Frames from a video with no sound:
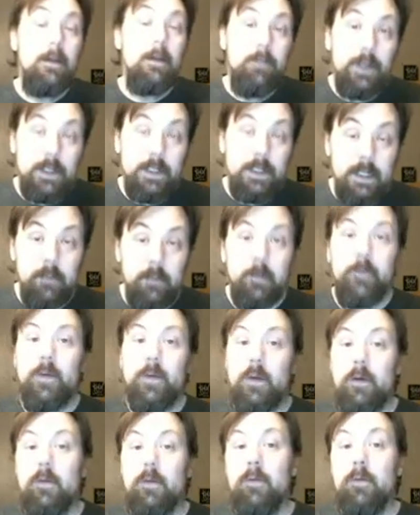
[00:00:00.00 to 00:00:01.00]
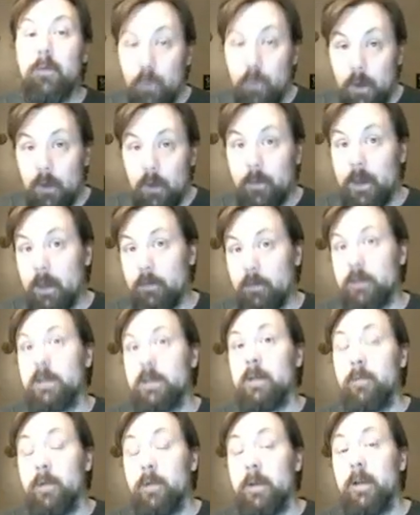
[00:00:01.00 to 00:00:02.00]
But some of you will be able
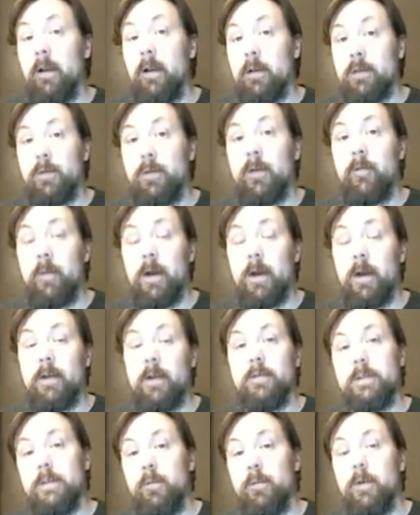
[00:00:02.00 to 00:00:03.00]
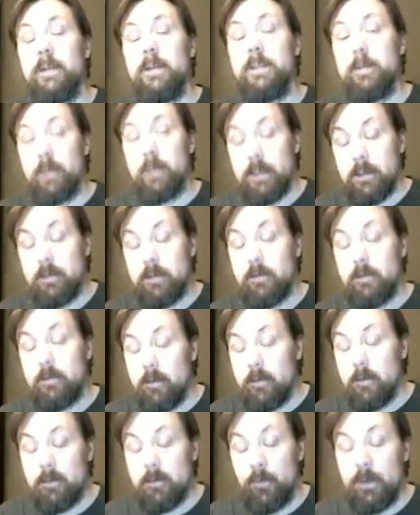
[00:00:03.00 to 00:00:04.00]
to complete all 12 modules in one
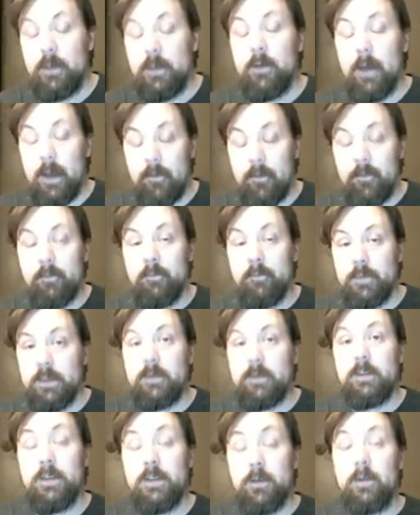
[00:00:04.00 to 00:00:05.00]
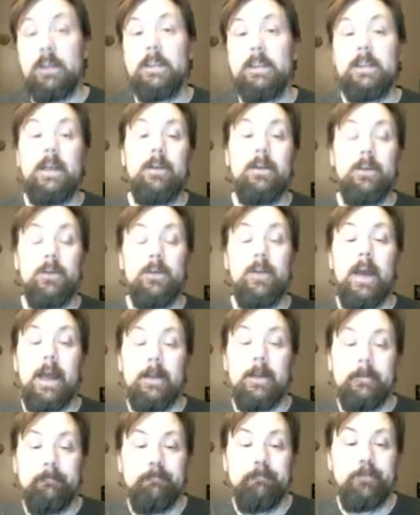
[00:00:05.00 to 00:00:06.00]
semester. We do have students that do that.
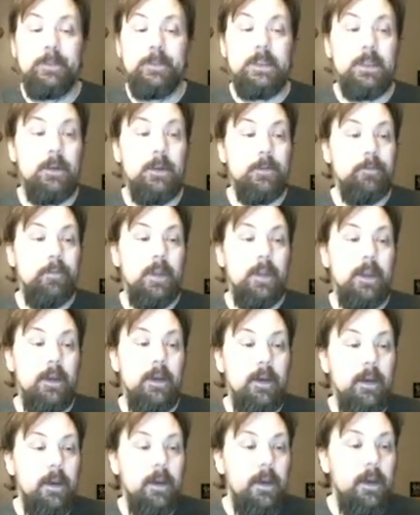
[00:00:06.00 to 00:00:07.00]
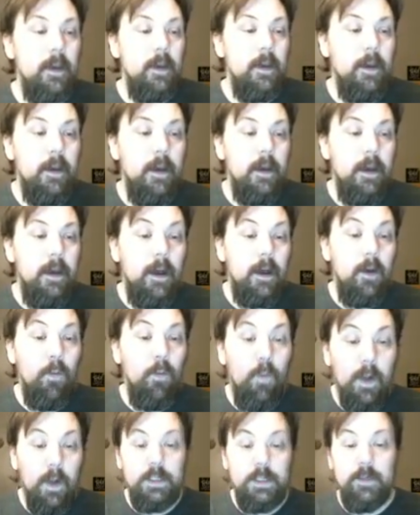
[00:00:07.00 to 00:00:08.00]
So
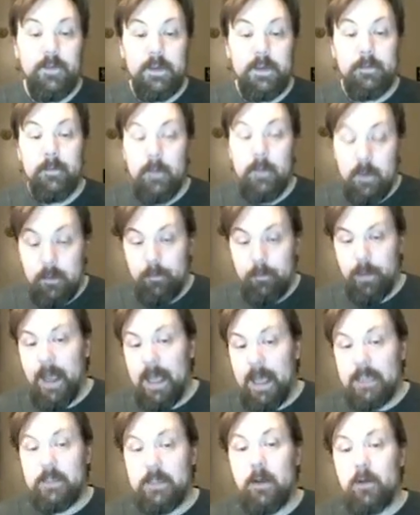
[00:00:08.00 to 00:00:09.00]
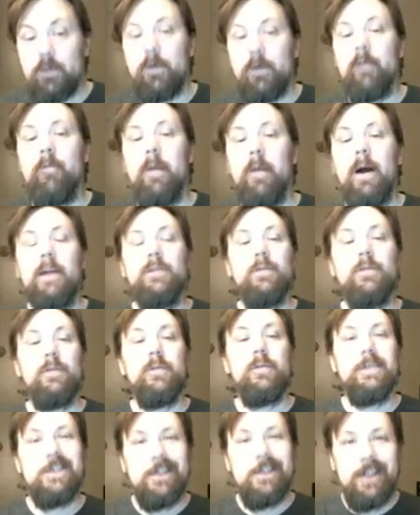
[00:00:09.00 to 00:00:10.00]
once you've passed all 12
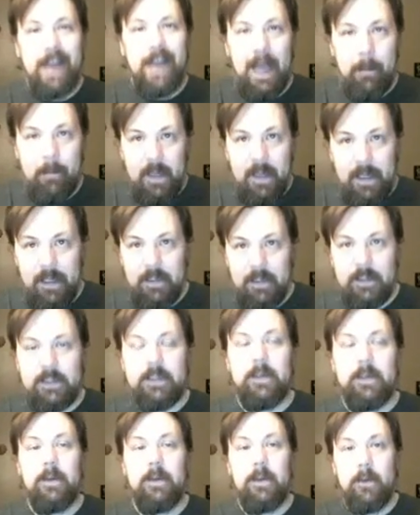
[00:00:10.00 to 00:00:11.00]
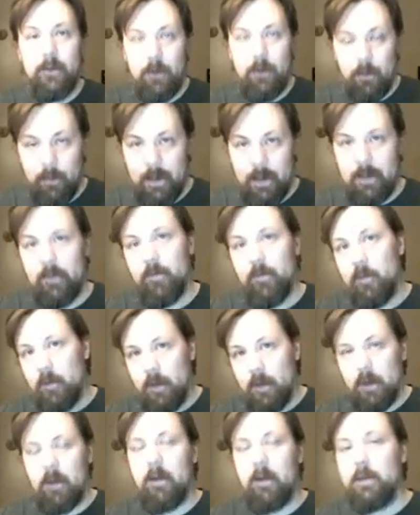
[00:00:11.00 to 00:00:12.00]
modules, that means you're ready for
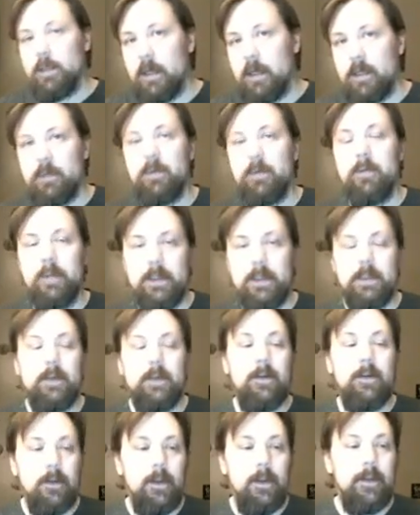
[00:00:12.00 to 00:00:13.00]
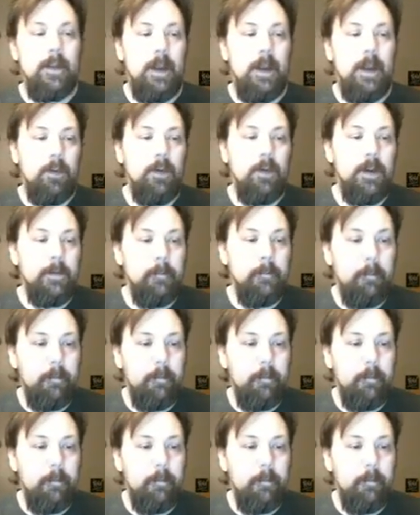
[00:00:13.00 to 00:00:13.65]
the college algebra material at that point.